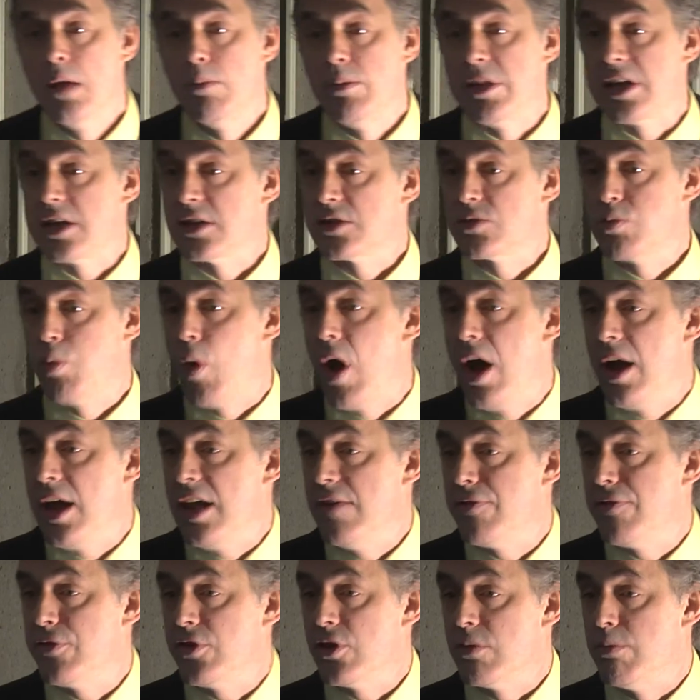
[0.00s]
because
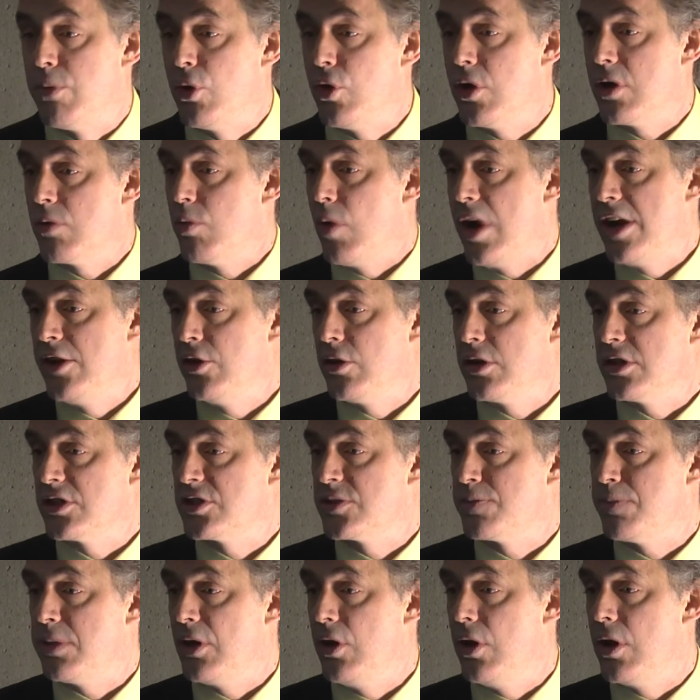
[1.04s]
if you're bored, why not
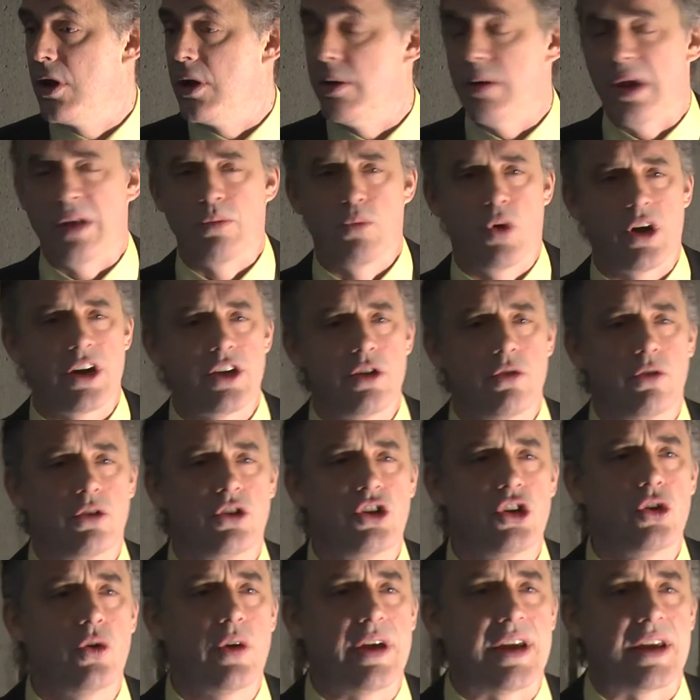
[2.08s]
explore? And what are you
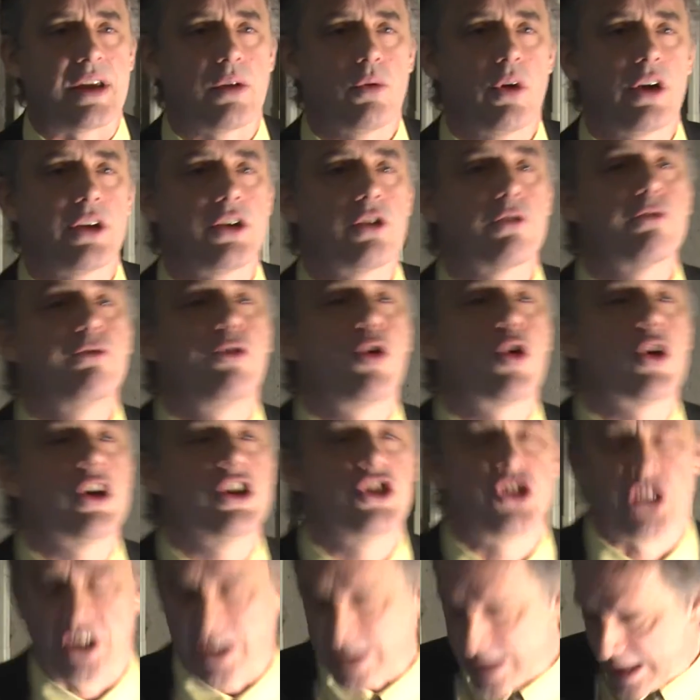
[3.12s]
doing? Well, you're
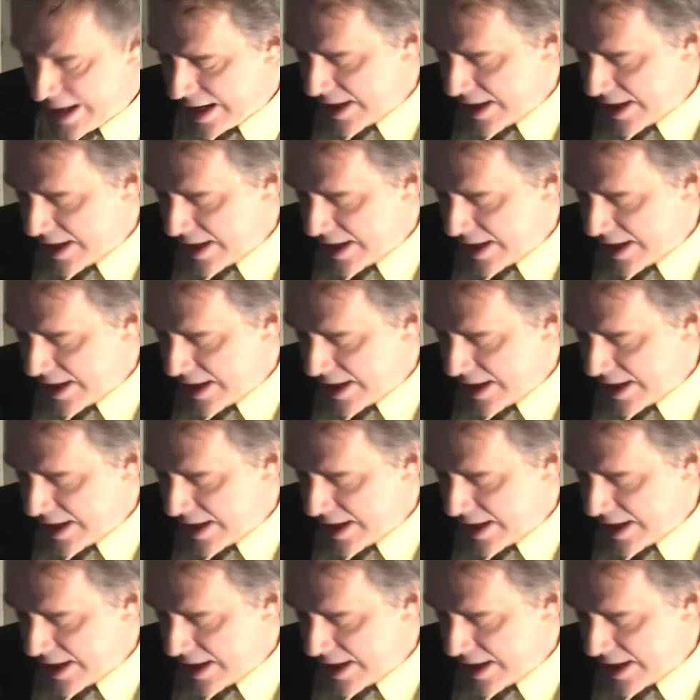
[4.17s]
foraging,